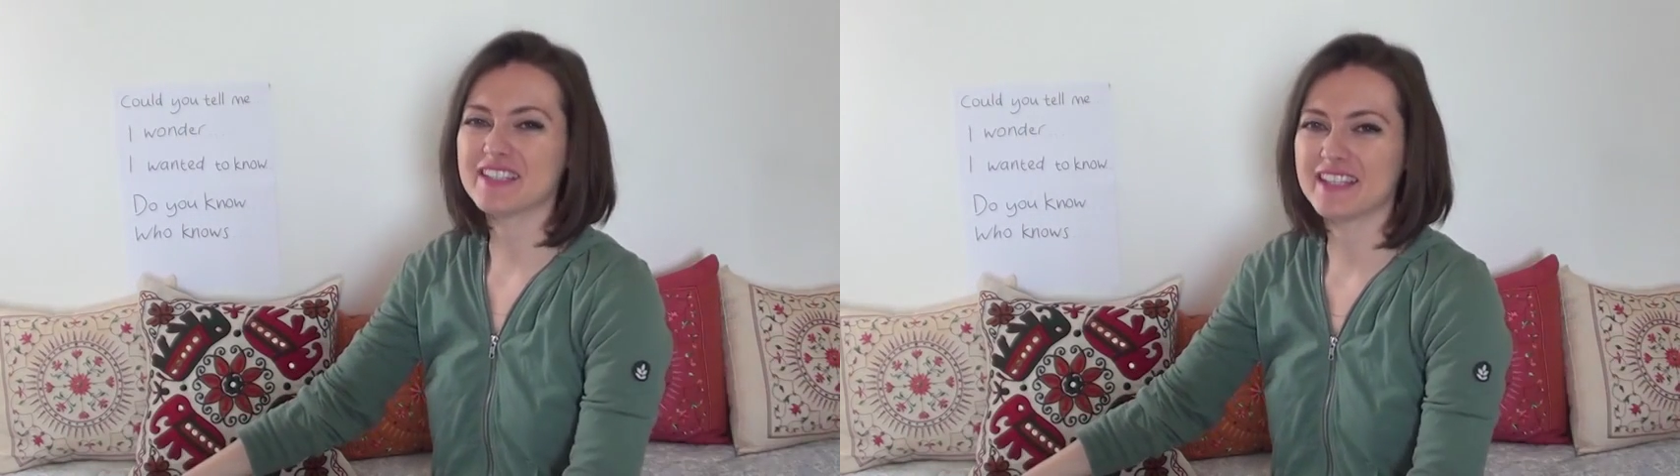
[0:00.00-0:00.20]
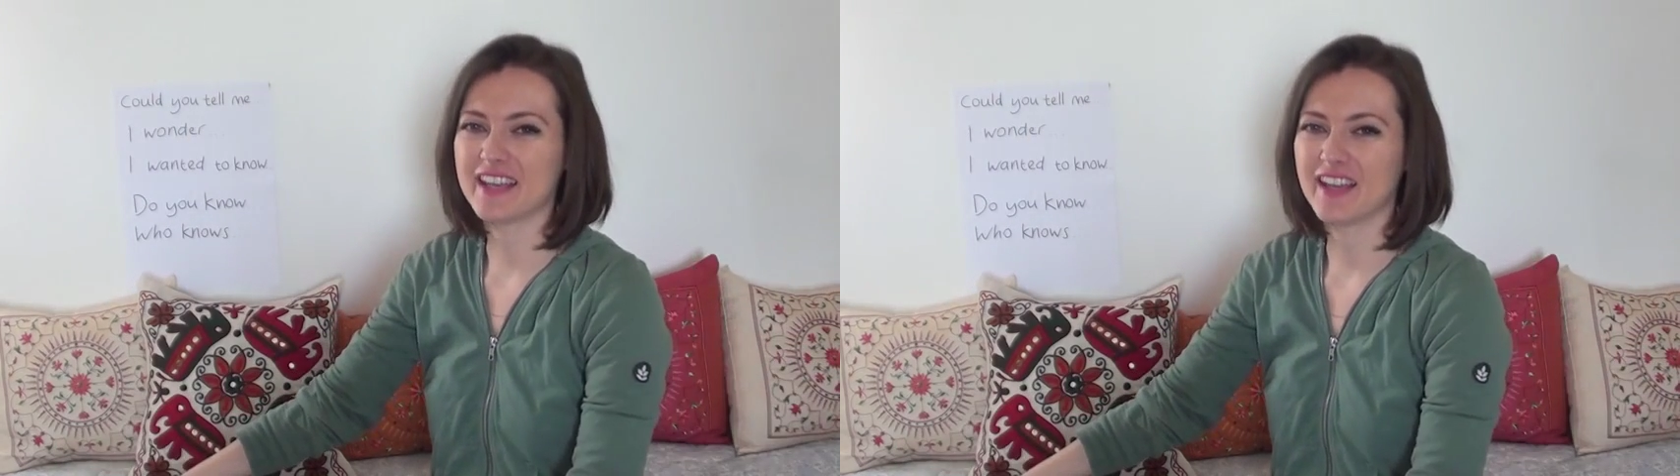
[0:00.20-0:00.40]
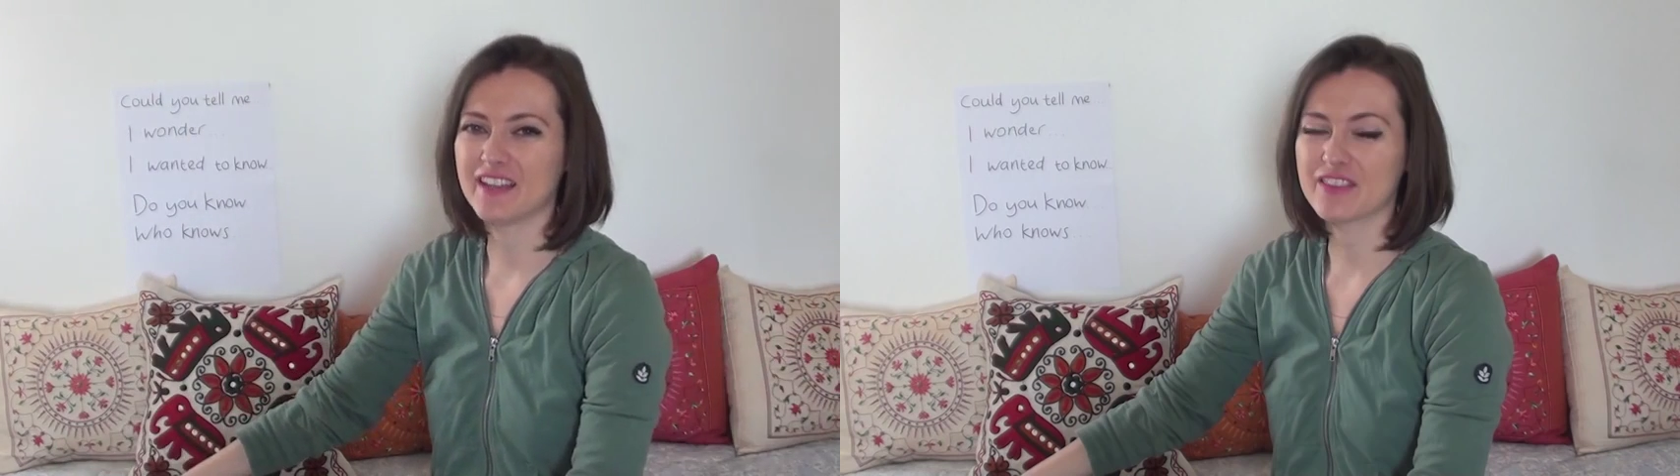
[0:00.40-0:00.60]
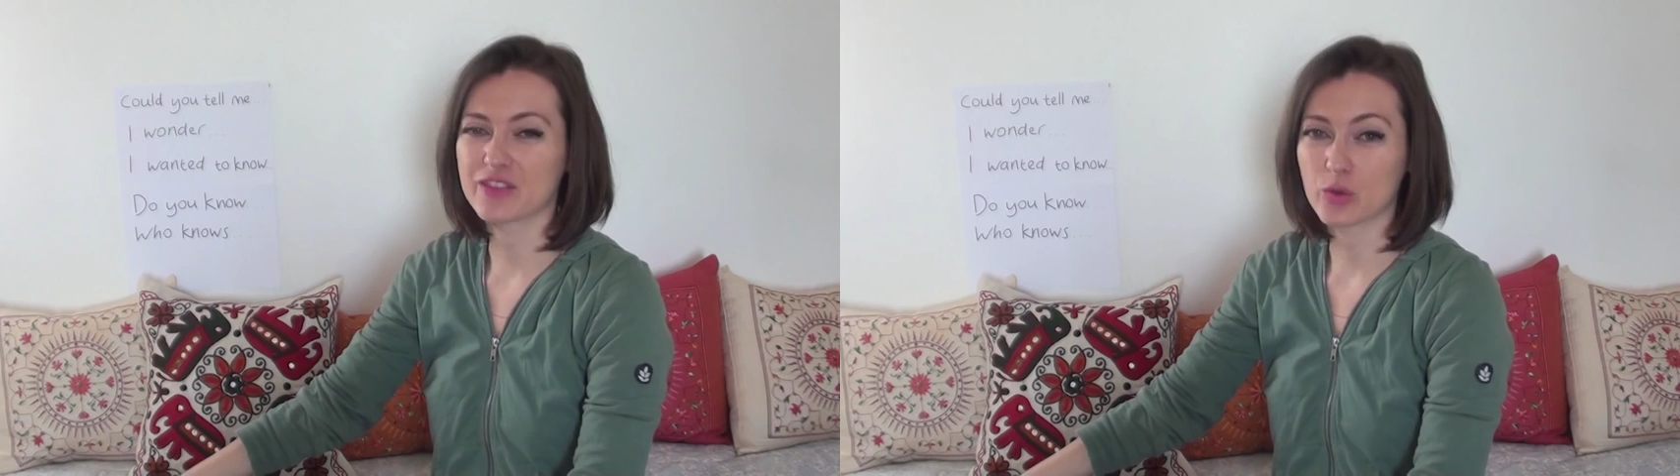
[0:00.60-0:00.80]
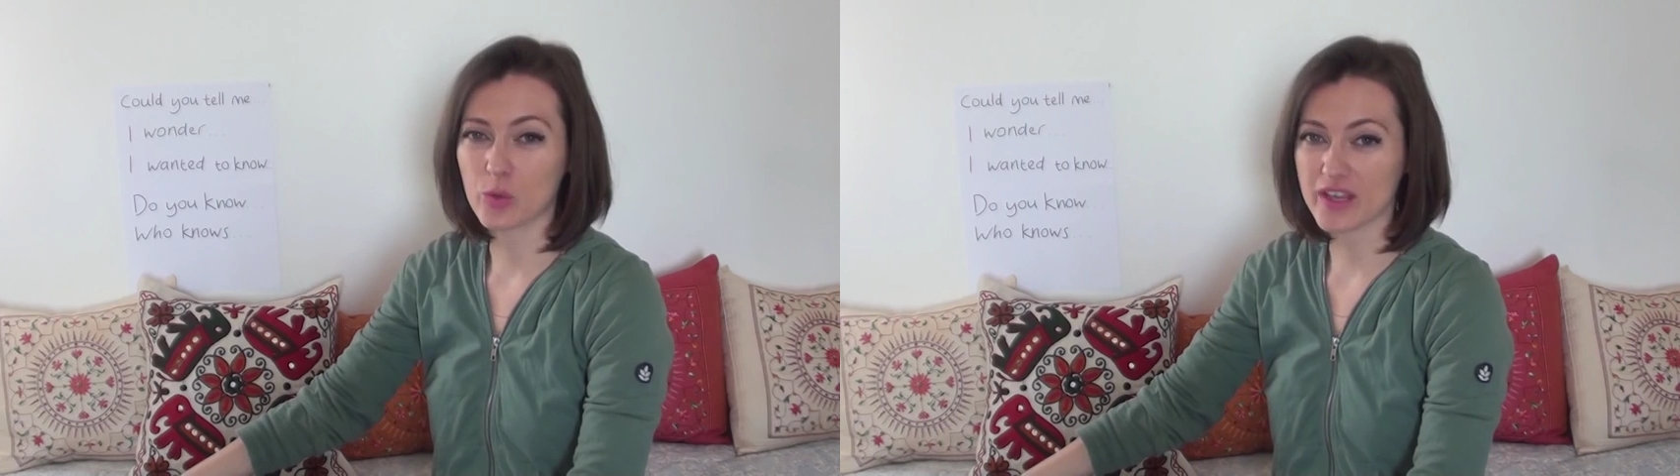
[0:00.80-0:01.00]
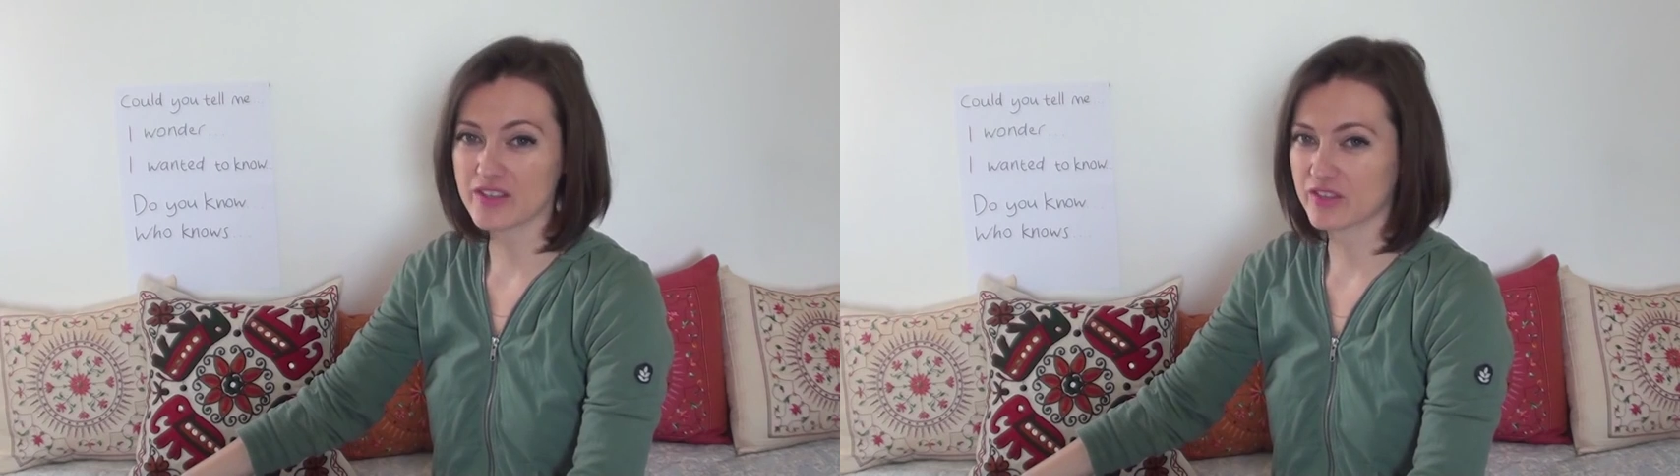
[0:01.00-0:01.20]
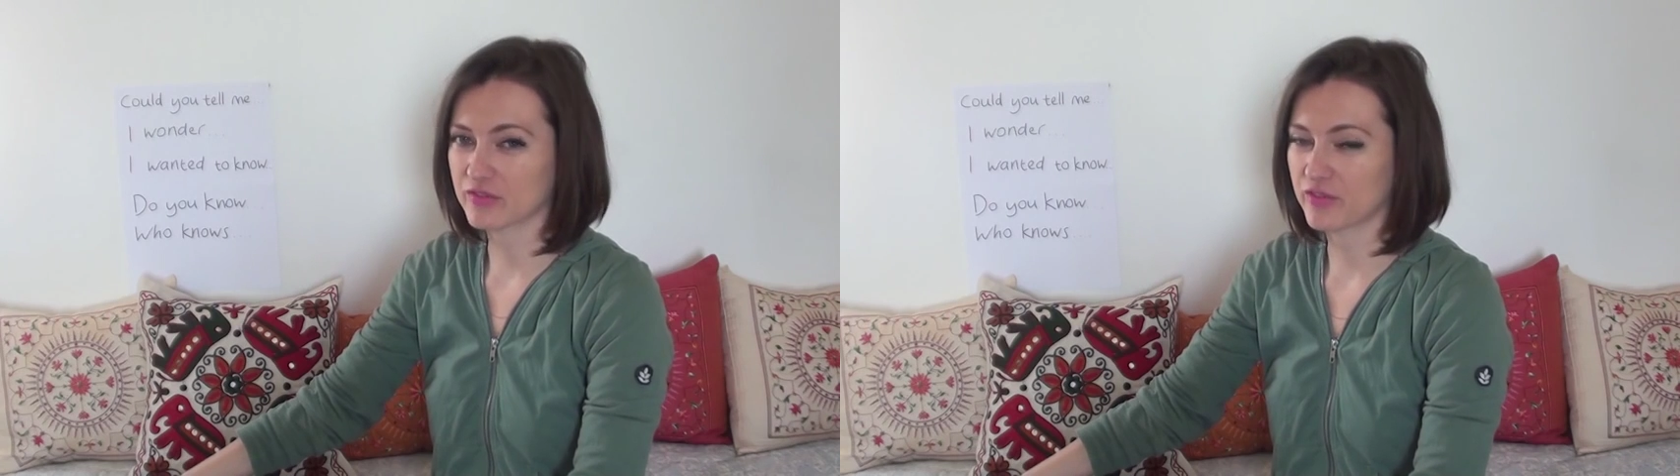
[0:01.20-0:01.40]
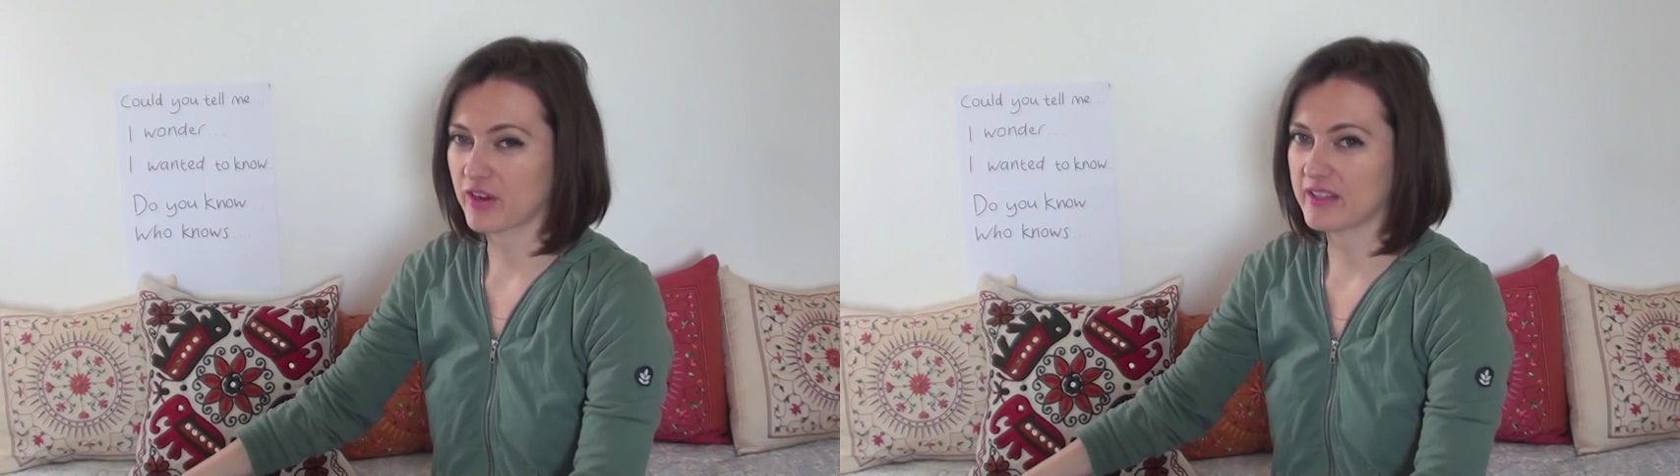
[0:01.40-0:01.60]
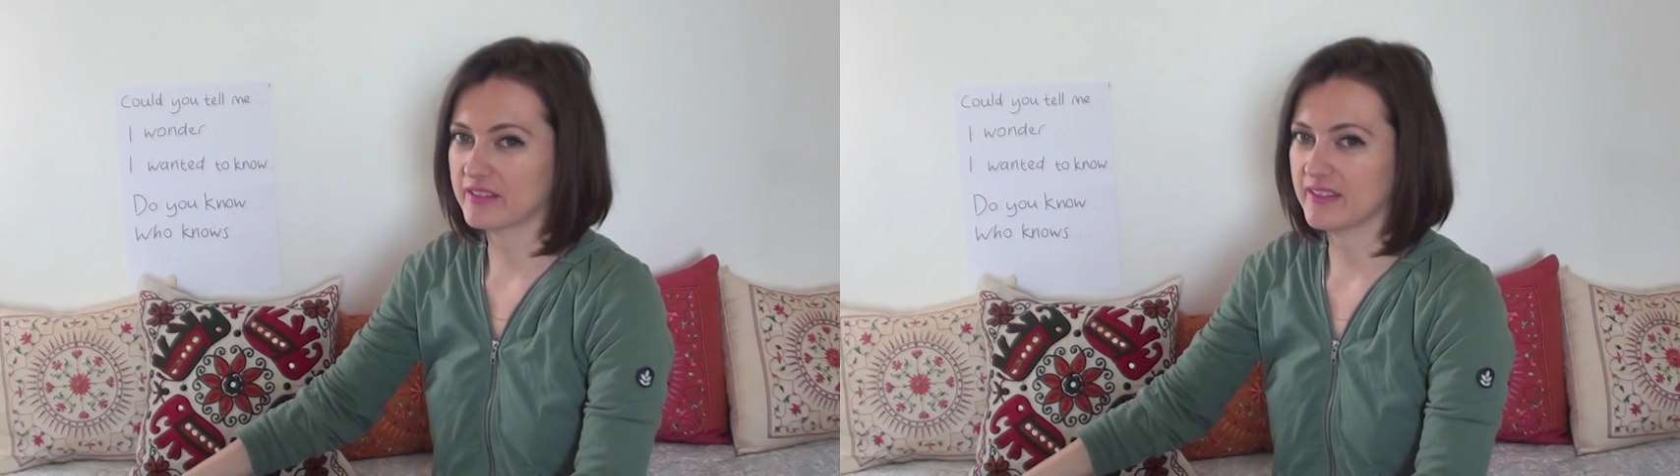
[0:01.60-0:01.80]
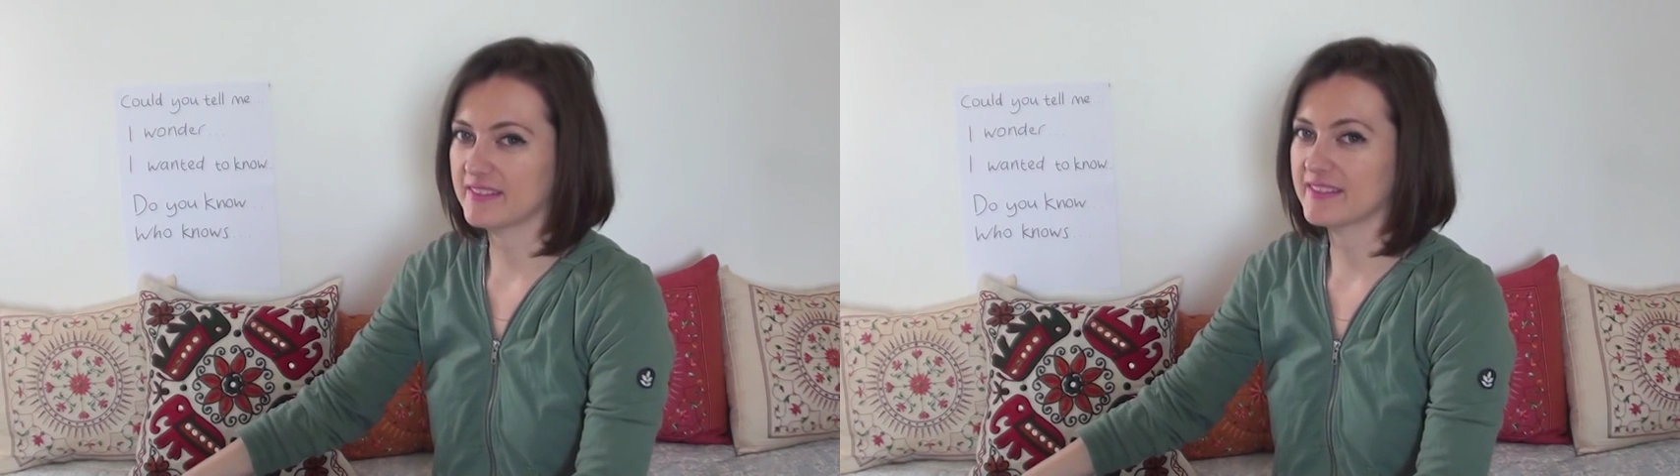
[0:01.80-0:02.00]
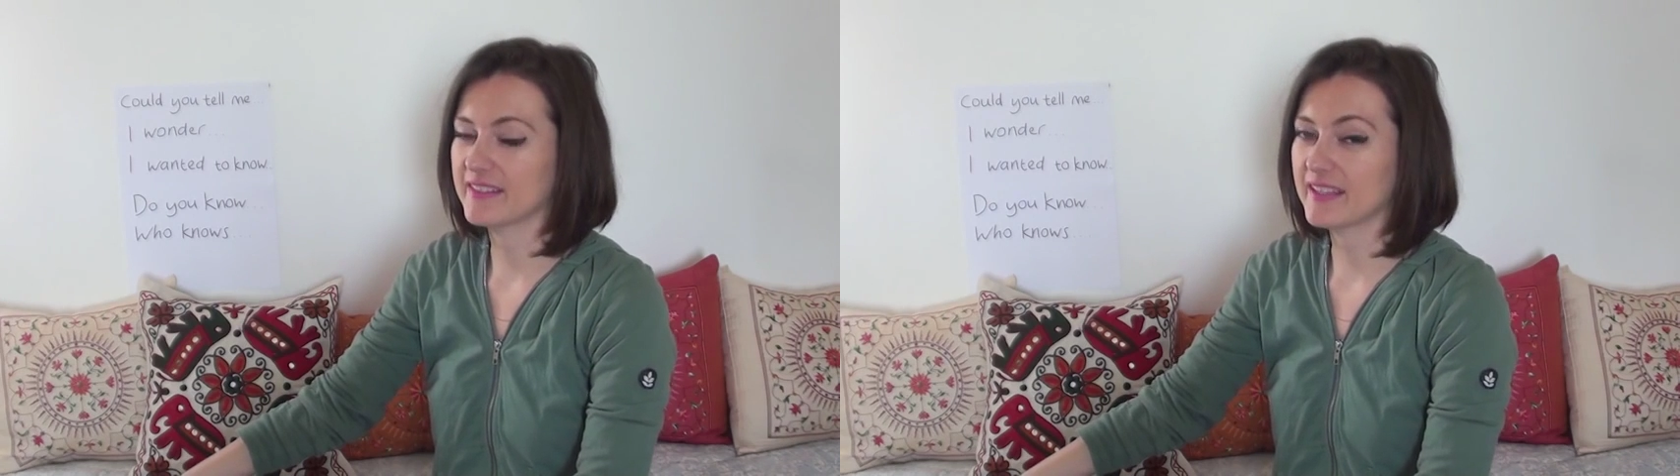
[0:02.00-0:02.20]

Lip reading: to learn the question phrases that